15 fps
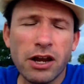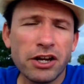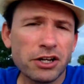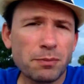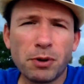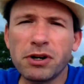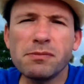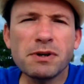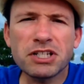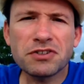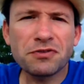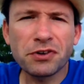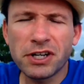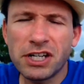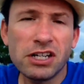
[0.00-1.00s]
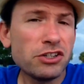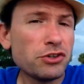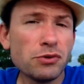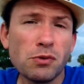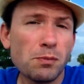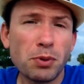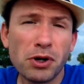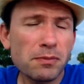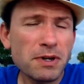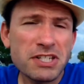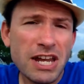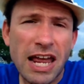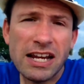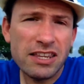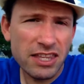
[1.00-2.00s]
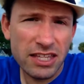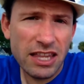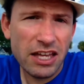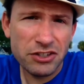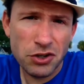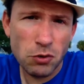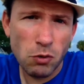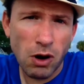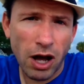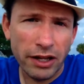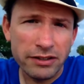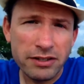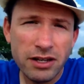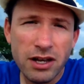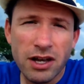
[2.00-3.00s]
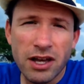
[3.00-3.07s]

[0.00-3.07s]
you're pretty much free to do pretty much anything that you want.